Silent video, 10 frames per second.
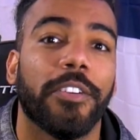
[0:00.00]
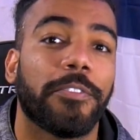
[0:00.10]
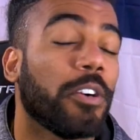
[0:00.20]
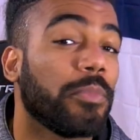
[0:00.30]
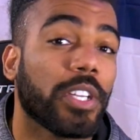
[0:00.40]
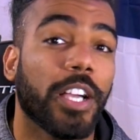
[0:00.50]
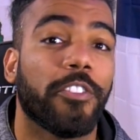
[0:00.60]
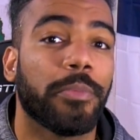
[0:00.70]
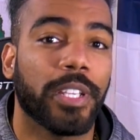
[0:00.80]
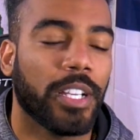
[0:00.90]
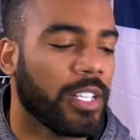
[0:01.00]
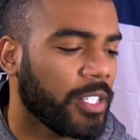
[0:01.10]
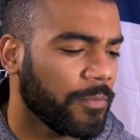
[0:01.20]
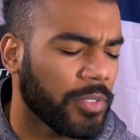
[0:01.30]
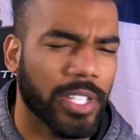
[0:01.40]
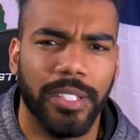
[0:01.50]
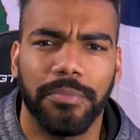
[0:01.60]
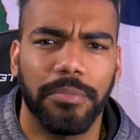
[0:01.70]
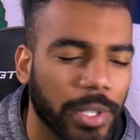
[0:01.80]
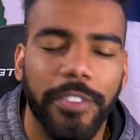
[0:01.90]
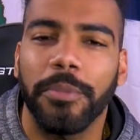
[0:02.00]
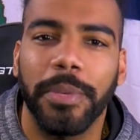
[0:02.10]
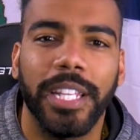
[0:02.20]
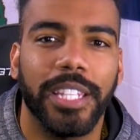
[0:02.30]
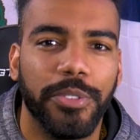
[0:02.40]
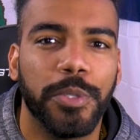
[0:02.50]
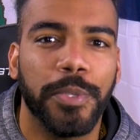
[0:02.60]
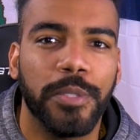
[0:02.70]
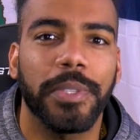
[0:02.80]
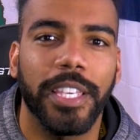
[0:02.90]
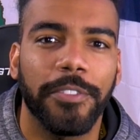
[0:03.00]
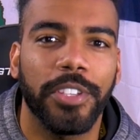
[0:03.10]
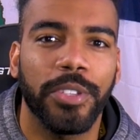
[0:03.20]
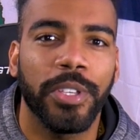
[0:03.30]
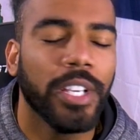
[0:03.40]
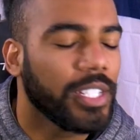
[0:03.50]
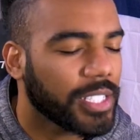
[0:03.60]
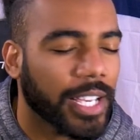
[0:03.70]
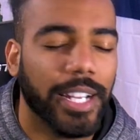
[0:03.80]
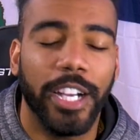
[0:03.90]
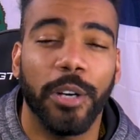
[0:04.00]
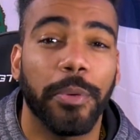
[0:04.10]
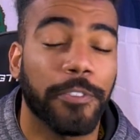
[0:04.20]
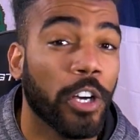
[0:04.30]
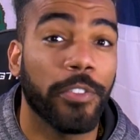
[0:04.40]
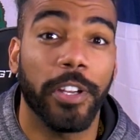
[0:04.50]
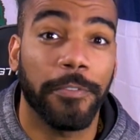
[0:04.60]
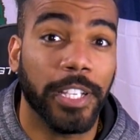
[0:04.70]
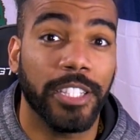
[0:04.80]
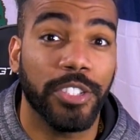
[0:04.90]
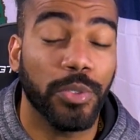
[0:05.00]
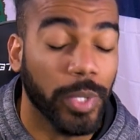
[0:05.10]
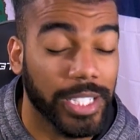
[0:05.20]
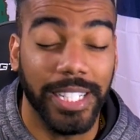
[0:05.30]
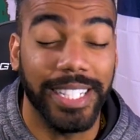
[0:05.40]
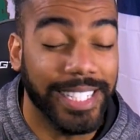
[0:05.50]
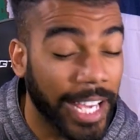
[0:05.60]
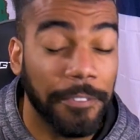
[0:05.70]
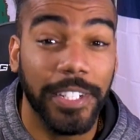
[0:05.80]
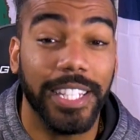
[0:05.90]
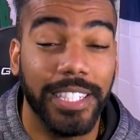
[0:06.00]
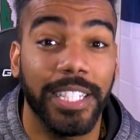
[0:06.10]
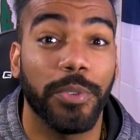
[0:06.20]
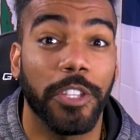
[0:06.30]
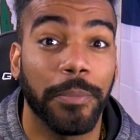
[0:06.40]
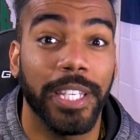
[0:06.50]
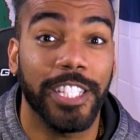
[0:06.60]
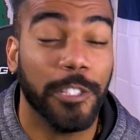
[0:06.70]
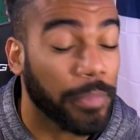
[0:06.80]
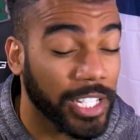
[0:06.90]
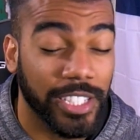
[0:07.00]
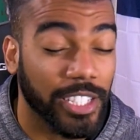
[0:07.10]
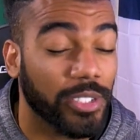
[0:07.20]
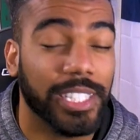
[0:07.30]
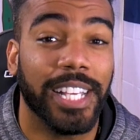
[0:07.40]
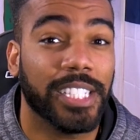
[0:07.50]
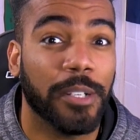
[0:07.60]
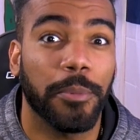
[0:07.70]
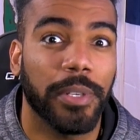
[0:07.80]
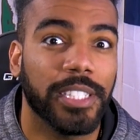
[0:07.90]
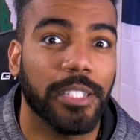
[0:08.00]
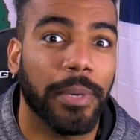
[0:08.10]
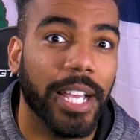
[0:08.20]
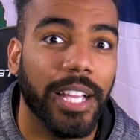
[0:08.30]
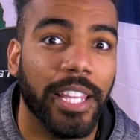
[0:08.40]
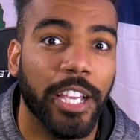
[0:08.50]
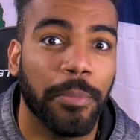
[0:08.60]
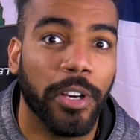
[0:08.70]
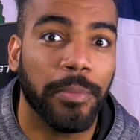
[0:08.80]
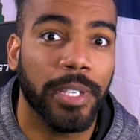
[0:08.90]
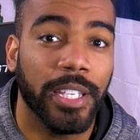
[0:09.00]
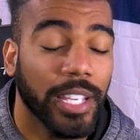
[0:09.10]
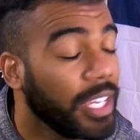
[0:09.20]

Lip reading: from the government, the whatever money that they were supposed to be giving you to kind of help if COVID affected you, which it definitely did with me, especially those last couple months in my LA apartment.